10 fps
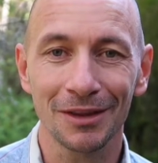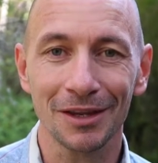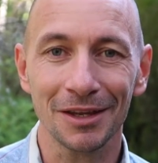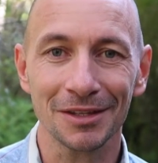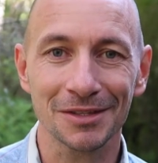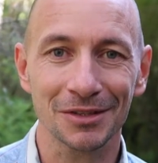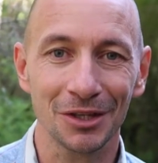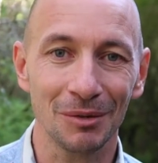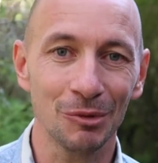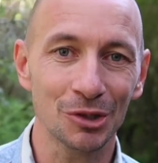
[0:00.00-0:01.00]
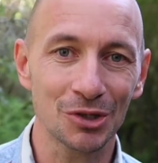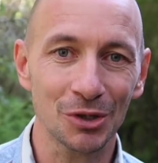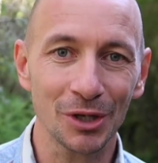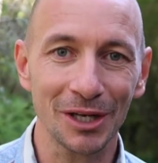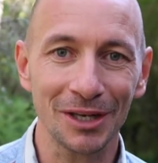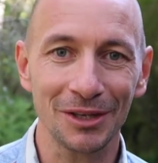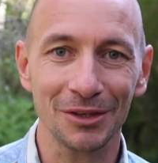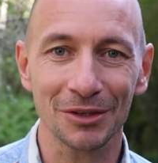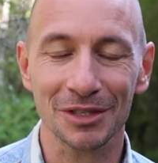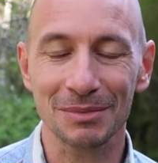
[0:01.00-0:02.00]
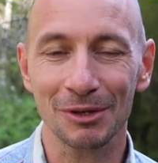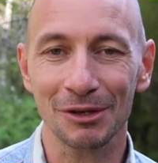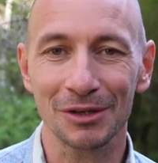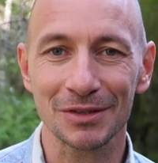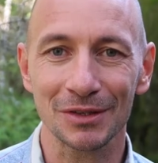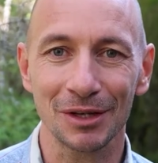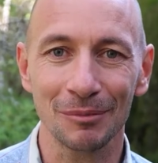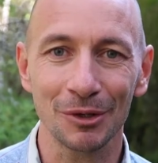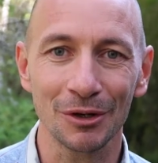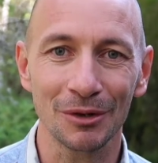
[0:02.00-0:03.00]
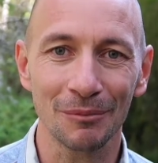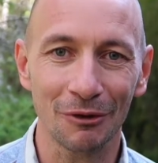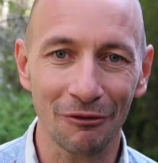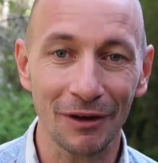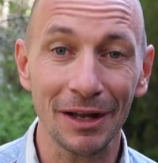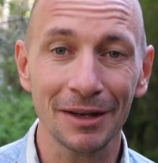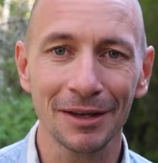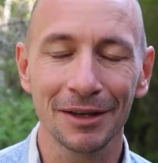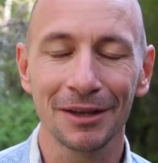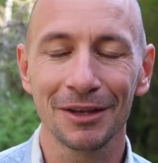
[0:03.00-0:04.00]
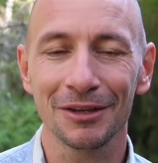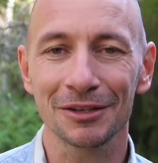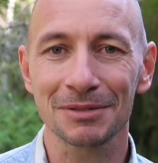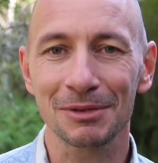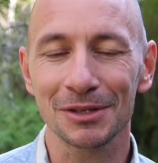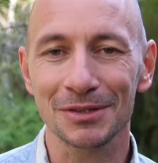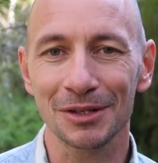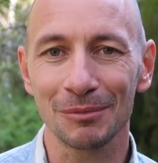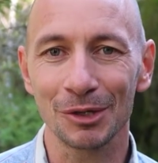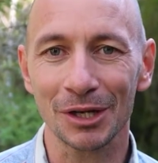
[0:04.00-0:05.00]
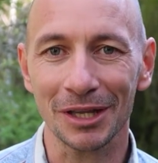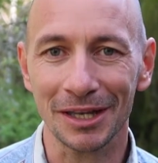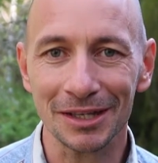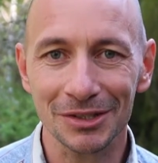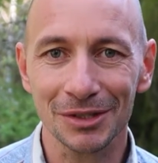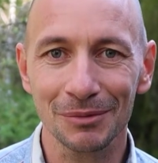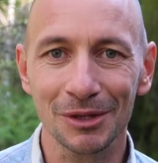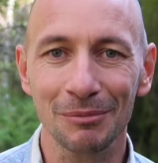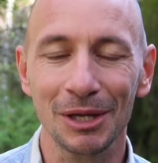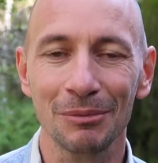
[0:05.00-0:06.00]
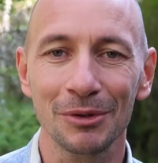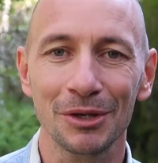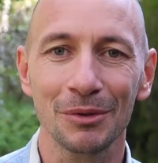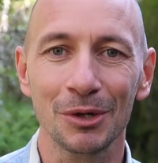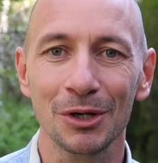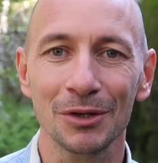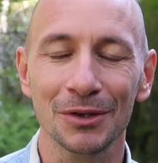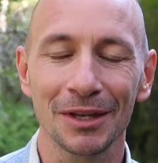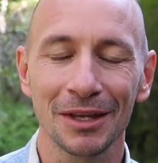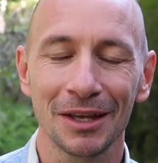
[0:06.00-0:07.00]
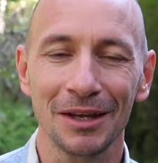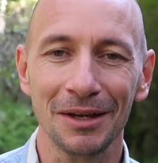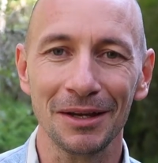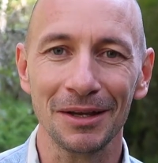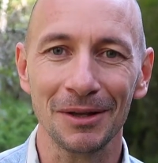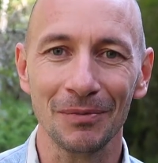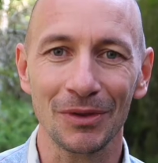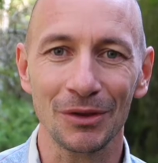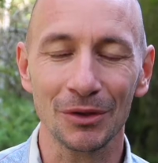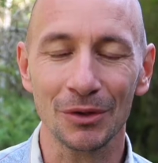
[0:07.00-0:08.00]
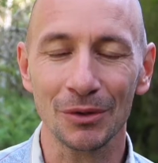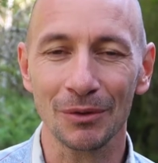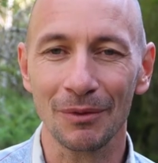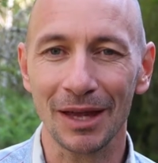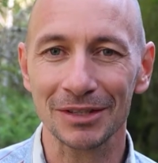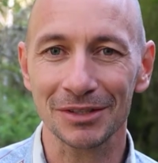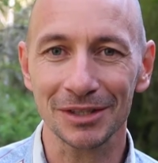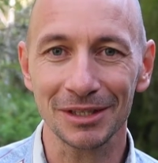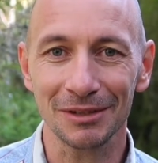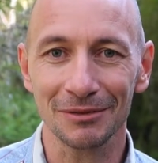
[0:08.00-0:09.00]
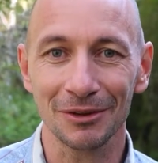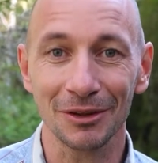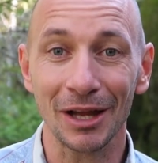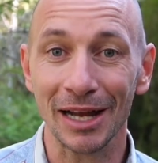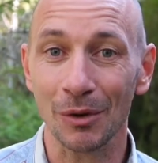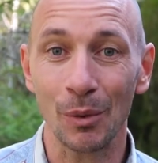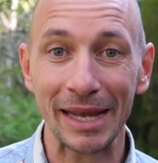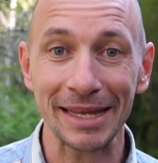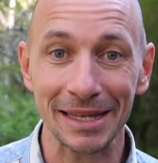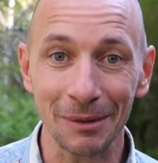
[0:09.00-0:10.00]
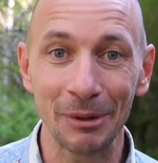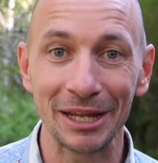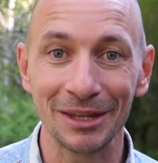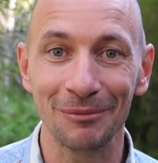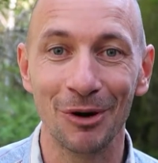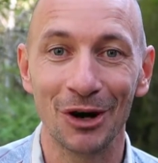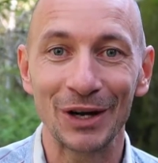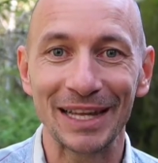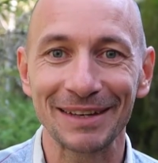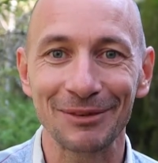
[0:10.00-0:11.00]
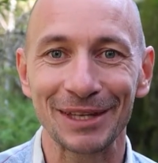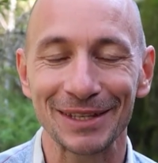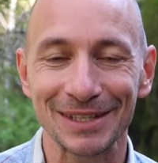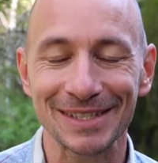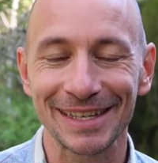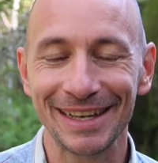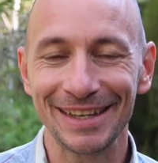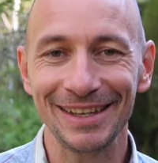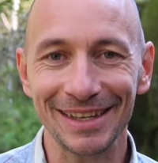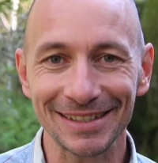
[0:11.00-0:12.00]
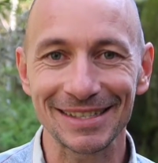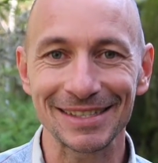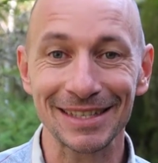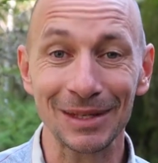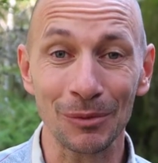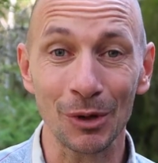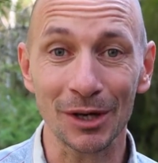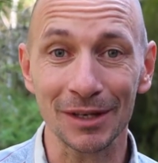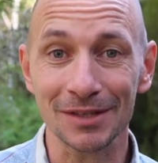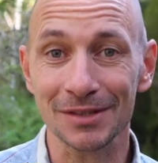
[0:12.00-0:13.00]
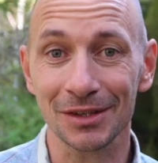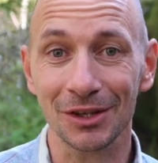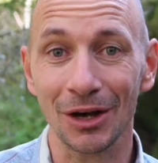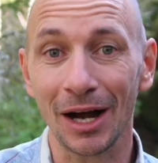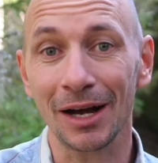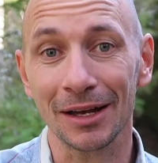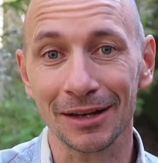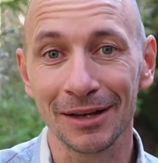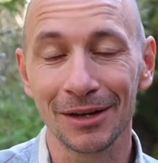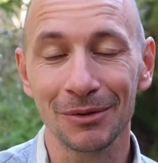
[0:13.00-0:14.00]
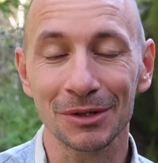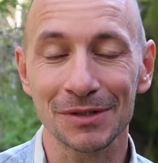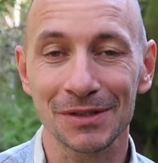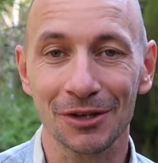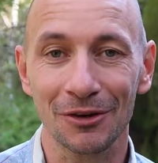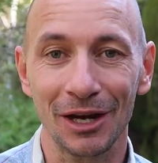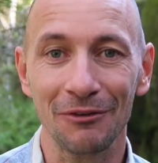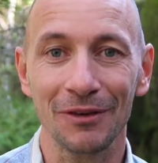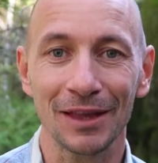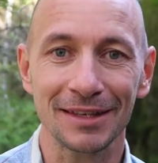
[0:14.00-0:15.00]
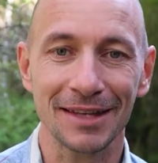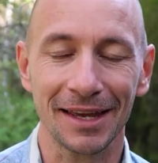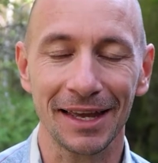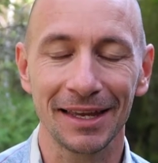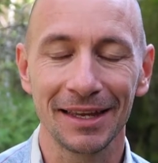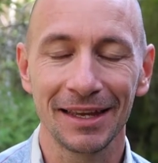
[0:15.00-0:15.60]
there's a lot more joy, you'll experience a lot more fun, you'll experience a lot more connection with the people in your world. You'll actually like waking up in the morning because you get to see what it is that your heart wants to create for that day.